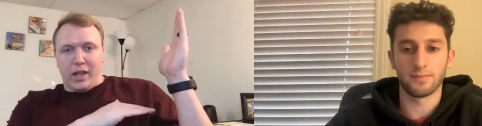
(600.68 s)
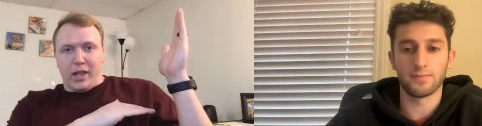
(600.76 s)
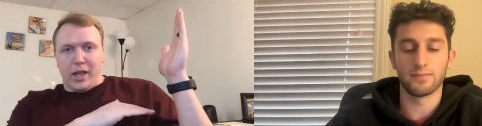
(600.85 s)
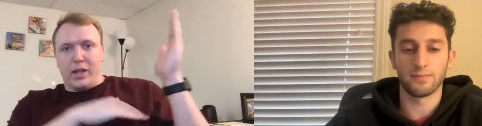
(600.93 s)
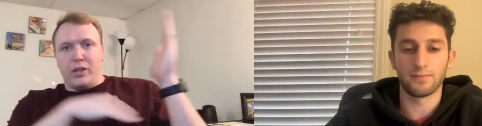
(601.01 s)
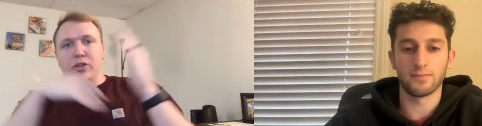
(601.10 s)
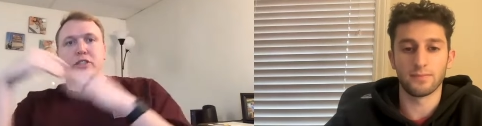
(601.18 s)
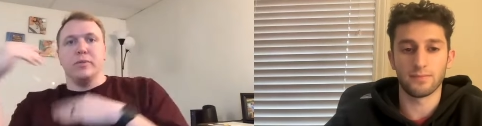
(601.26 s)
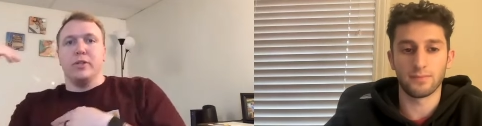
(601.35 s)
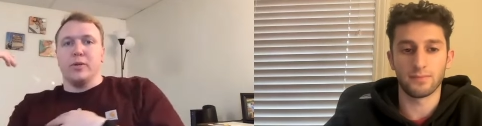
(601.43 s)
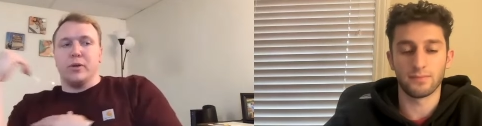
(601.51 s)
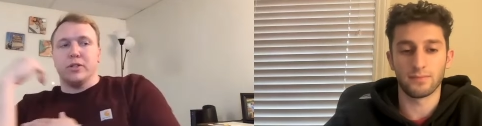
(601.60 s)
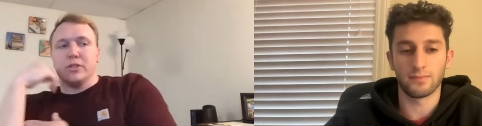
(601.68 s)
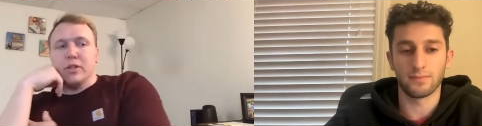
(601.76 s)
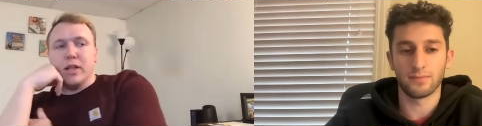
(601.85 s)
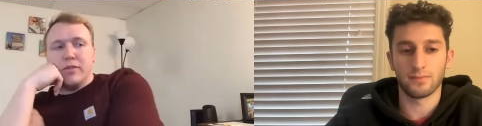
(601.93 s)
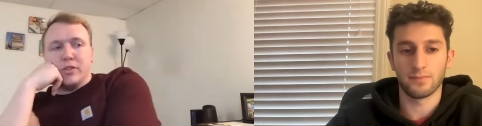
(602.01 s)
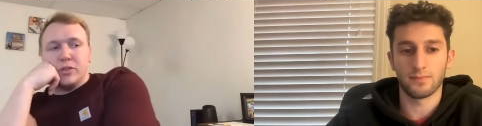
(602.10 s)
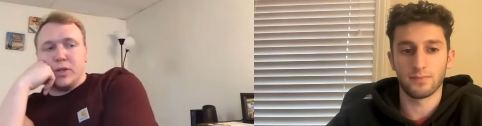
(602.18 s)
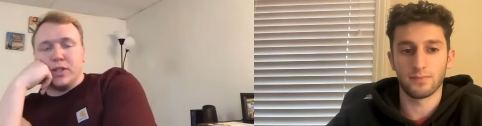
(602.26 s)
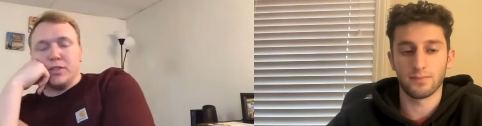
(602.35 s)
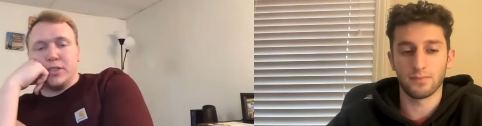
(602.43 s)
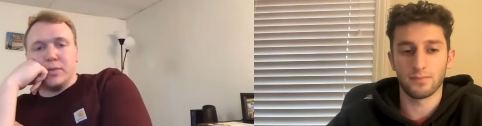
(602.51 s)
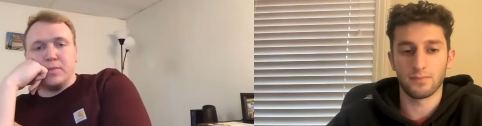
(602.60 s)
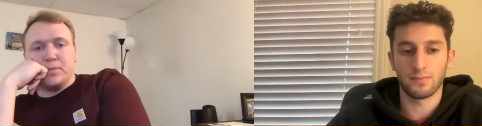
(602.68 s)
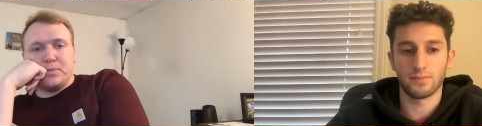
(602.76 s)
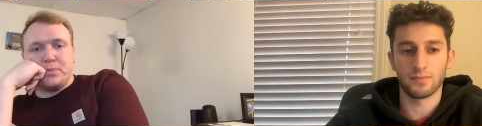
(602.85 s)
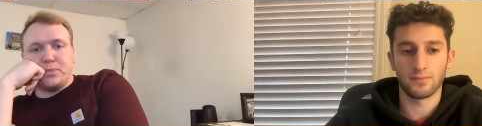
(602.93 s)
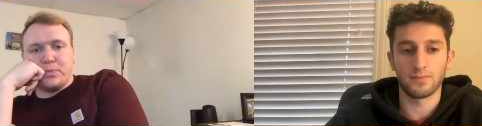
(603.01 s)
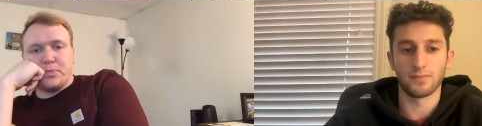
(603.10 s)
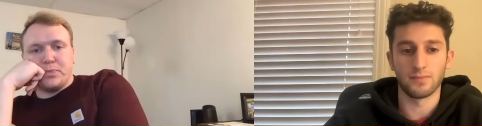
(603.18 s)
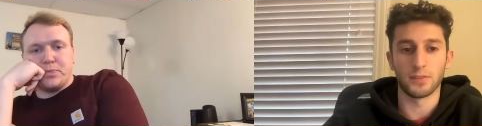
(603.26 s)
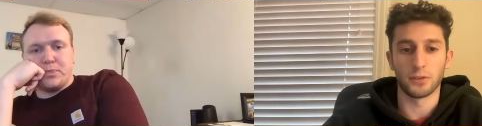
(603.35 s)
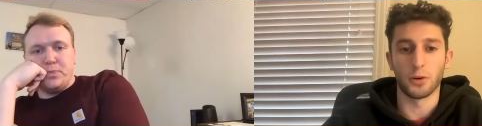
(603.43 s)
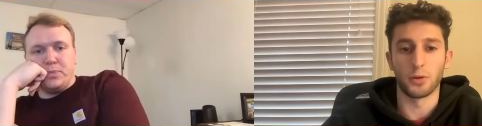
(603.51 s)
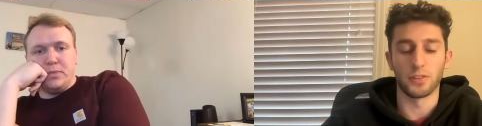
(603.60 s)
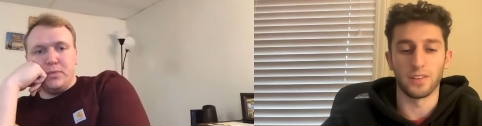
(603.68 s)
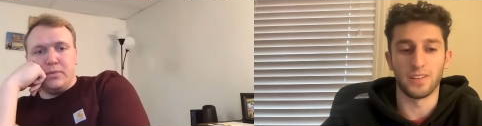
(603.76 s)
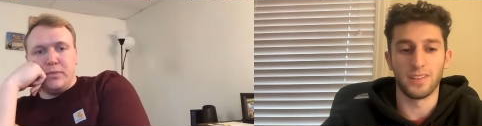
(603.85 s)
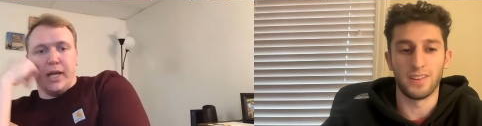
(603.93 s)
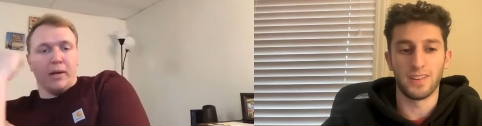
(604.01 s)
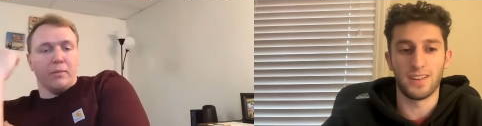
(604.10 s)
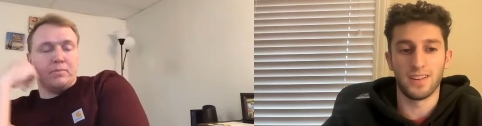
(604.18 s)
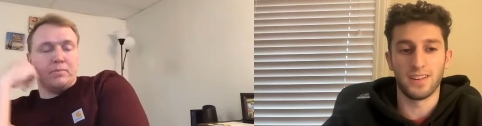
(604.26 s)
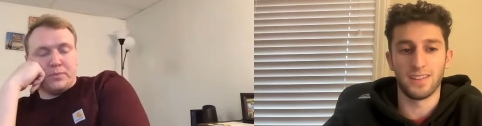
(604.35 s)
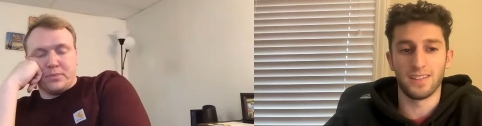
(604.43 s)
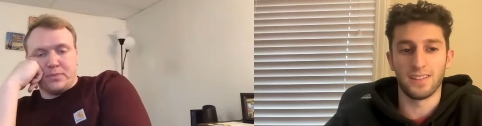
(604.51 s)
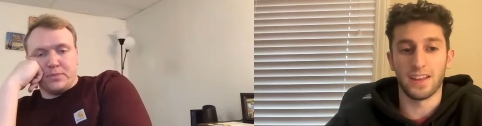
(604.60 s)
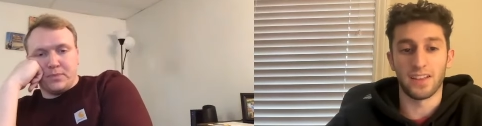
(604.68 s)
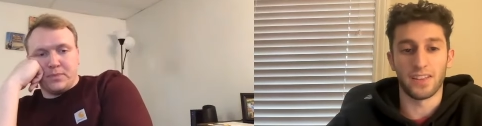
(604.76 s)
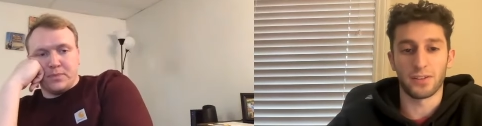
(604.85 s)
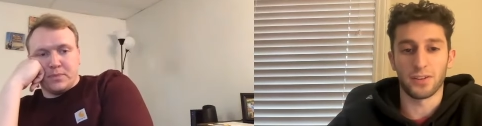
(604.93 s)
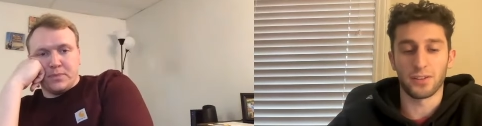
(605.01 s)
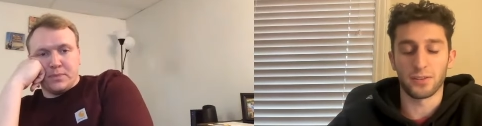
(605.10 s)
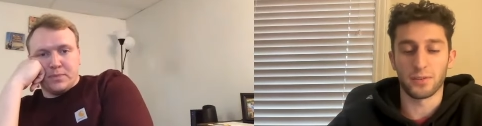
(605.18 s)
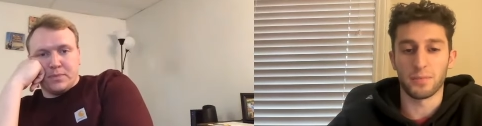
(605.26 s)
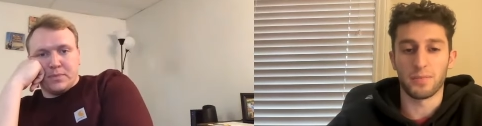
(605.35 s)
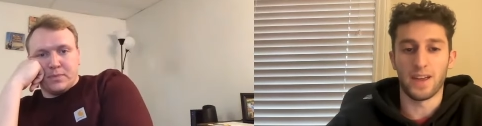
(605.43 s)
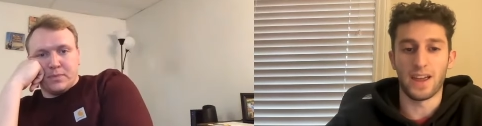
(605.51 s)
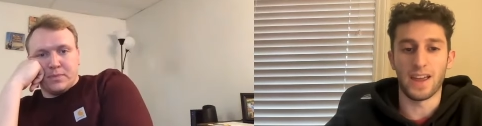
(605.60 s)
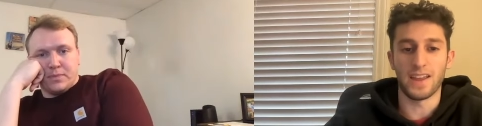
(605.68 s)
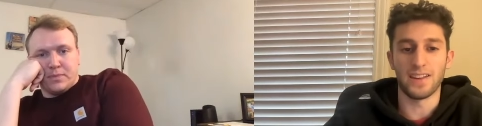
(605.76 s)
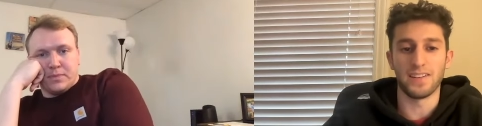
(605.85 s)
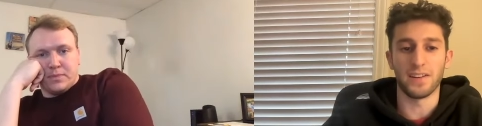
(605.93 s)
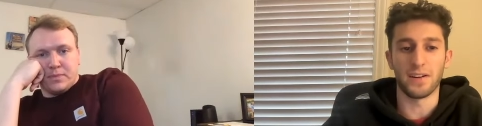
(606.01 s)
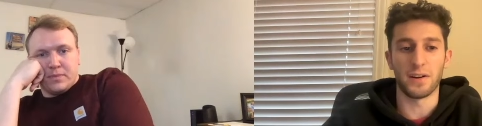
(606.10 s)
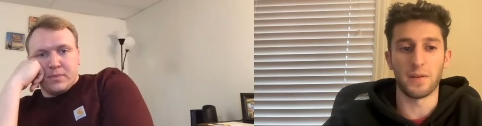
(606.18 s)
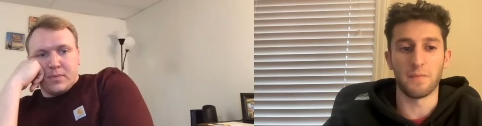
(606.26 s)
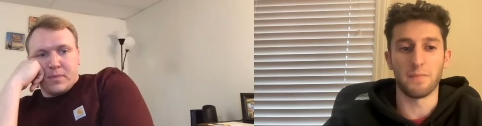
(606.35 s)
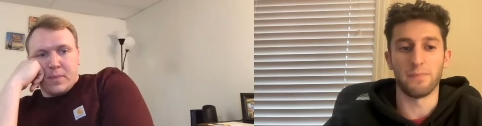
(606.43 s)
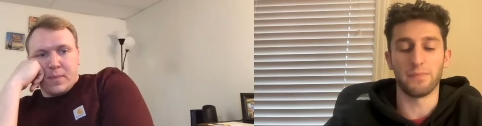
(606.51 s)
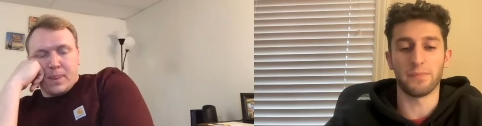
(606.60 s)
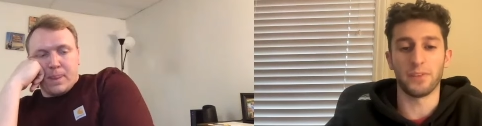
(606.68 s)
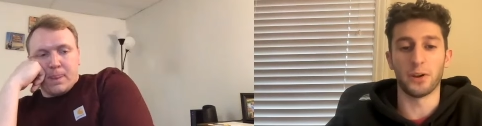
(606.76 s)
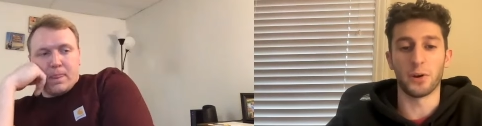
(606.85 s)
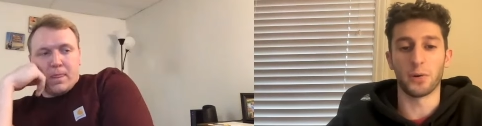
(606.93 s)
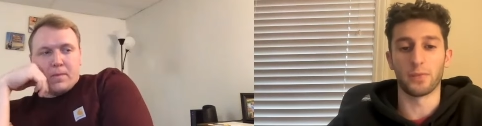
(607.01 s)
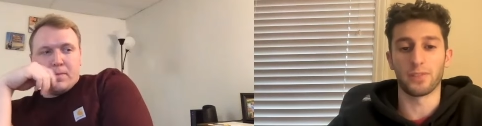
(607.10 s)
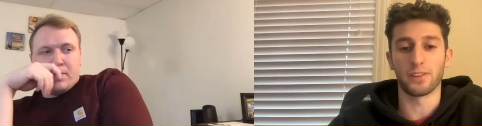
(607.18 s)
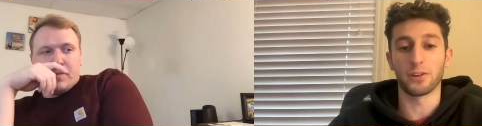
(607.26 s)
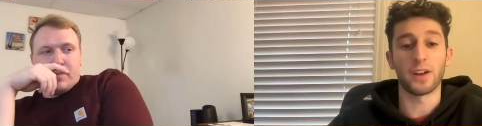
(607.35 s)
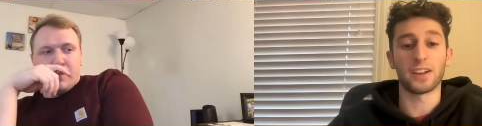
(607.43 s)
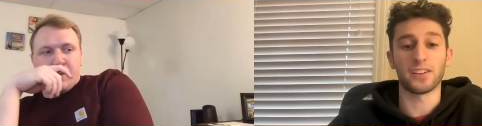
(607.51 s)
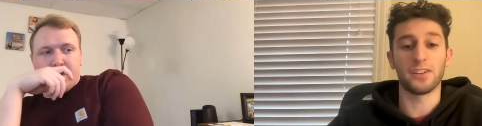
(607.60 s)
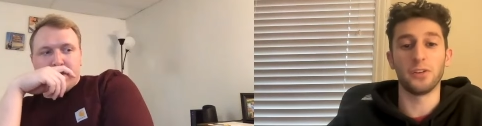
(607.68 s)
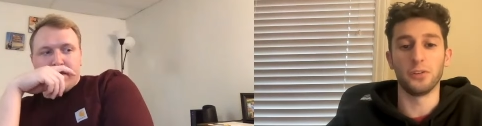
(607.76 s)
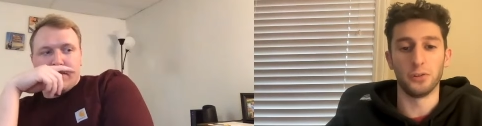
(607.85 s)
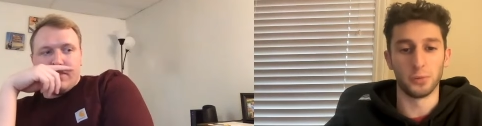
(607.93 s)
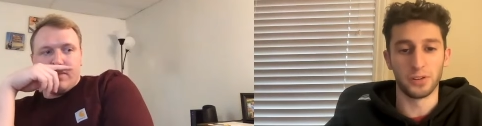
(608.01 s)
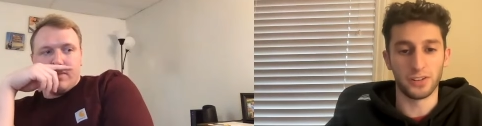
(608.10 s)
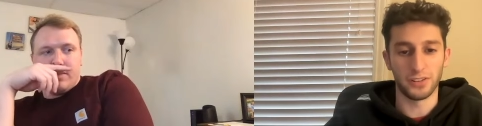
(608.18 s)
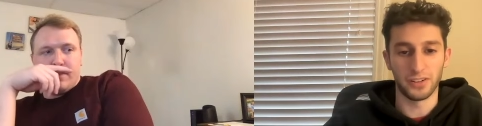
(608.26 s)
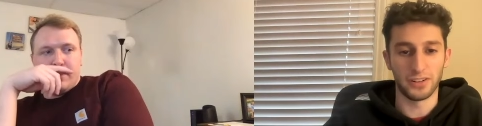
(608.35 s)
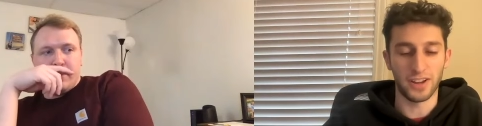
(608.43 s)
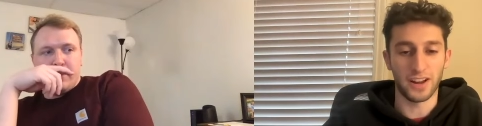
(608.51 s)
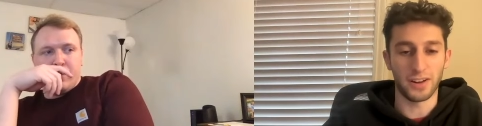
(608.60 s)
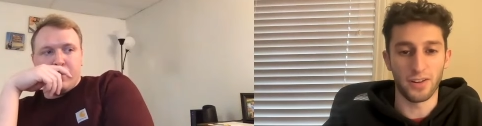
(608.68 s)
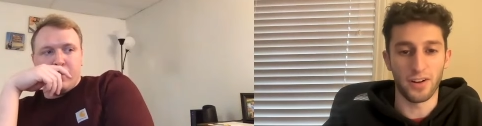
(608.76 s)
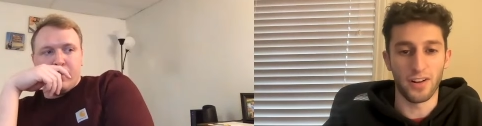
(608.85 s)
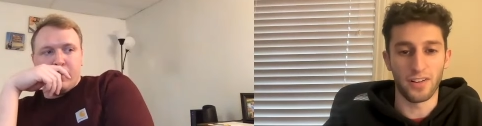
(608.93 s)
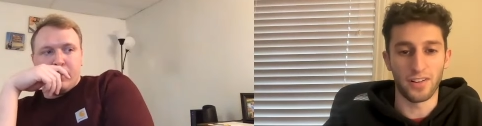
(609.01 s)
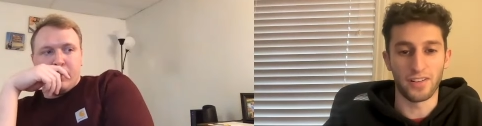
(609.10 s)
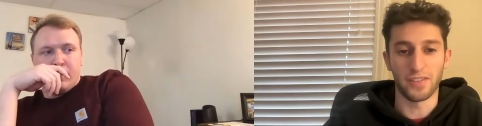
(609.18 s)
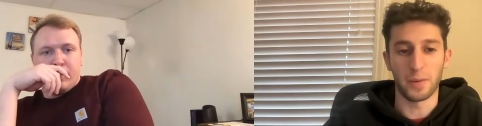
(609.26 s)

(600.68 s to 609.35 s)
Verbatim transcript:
Speaker 1: and use them in your personal life as well. So.
Speaker 2: Totally. Yeah. Yeah, that's awesome. And um, you know, congrats to you. You recently just had a daughter. That